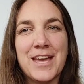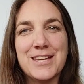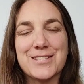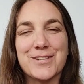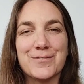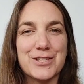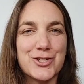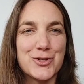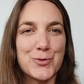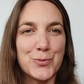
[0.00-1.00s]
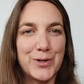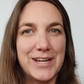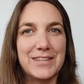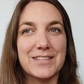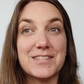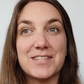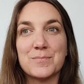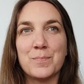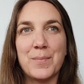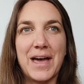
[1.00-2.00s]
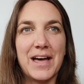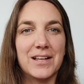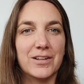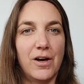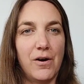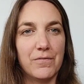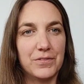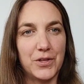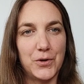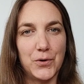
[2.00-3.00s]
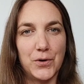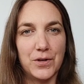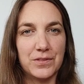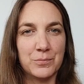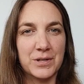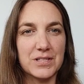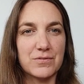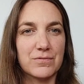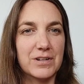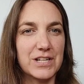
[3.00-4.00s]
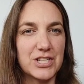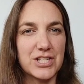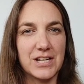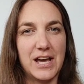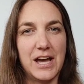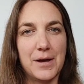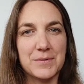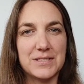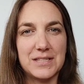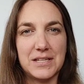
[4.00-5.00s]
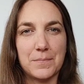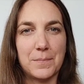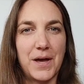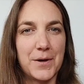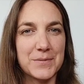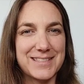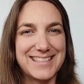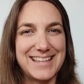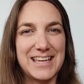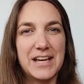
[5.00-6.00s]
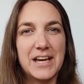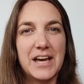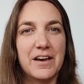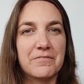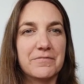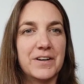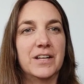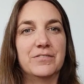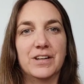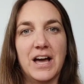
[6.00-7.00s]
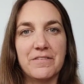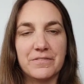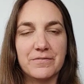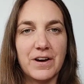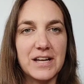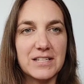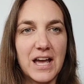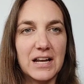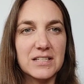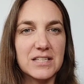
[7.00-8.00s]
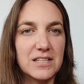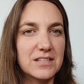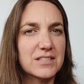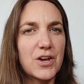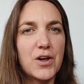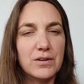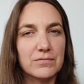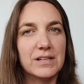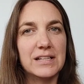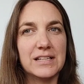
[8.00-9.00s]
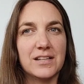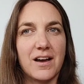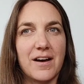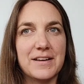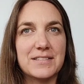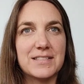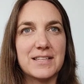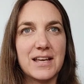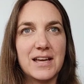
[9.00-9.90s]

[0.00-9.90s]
sort of enjoy the smell of the earth, and when it's rich and humusy and pumusy and full of life and vitality, there's got a really nice